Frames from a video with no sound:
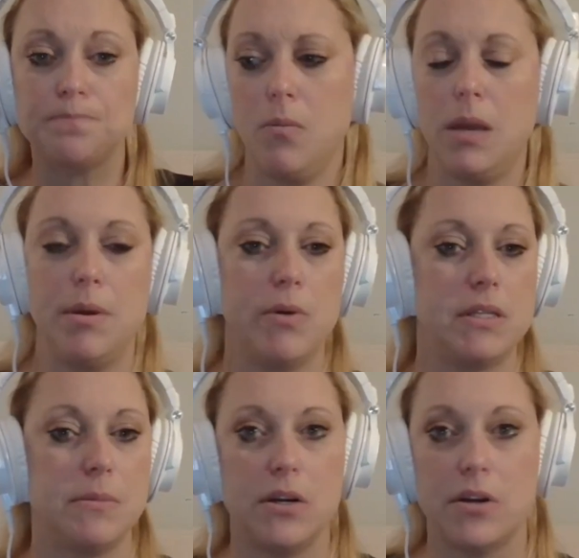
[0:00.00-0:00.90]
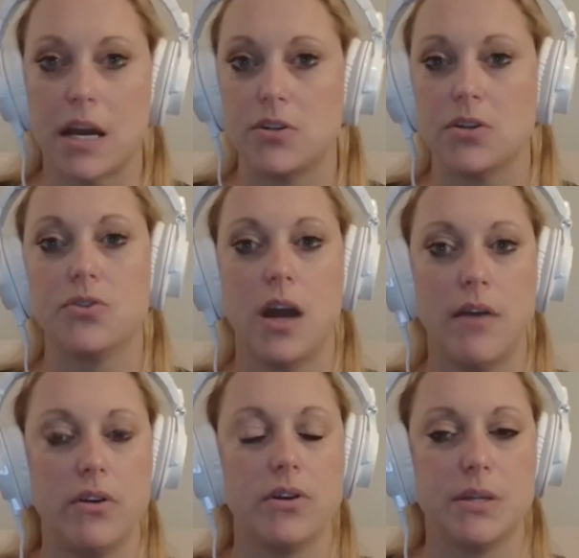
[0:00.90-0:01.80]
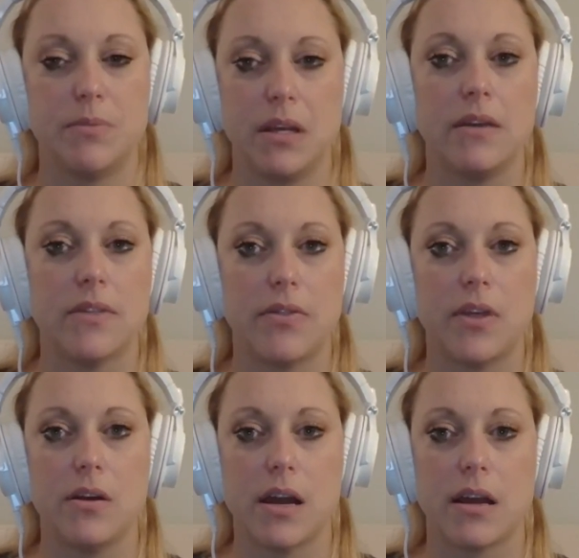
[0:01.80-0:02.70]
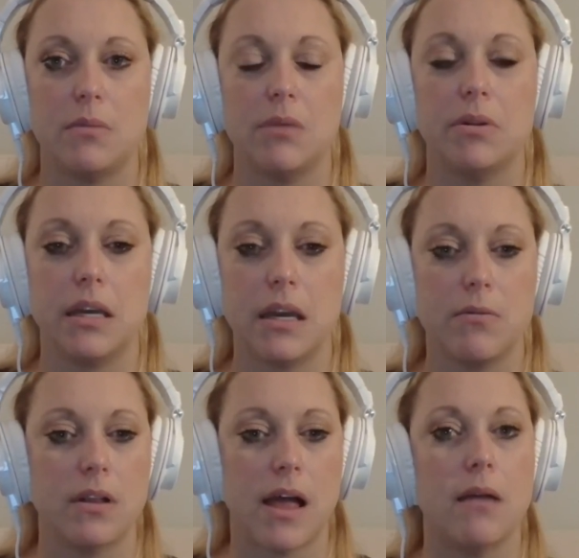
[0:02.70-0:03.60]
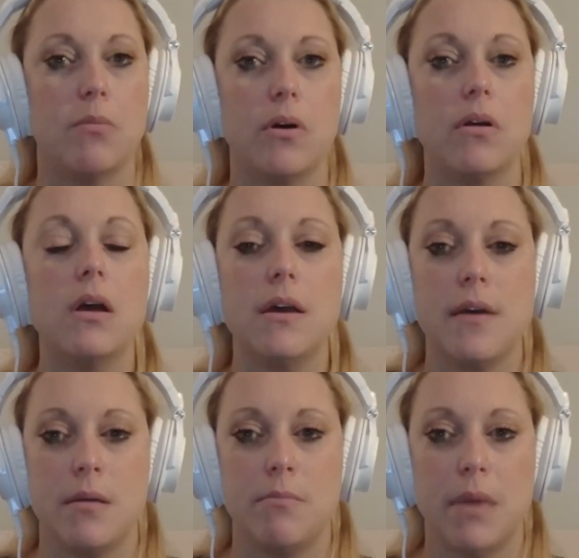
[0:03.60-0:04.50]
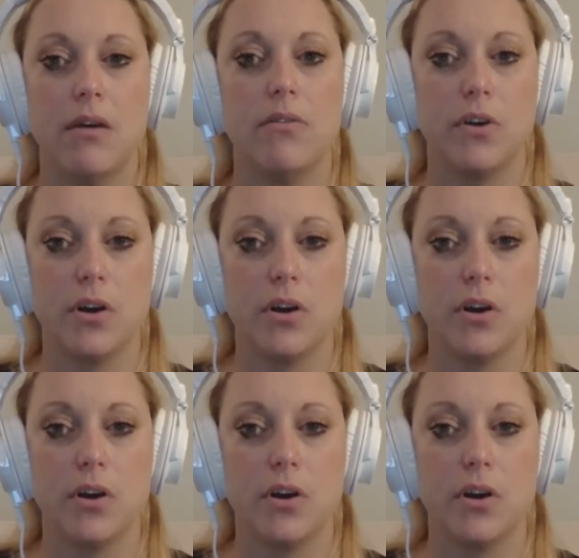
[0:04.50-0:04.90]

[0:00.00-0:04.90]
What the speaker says: maybe with some international travel or something like that, that you're not going to be able to get reliable mail for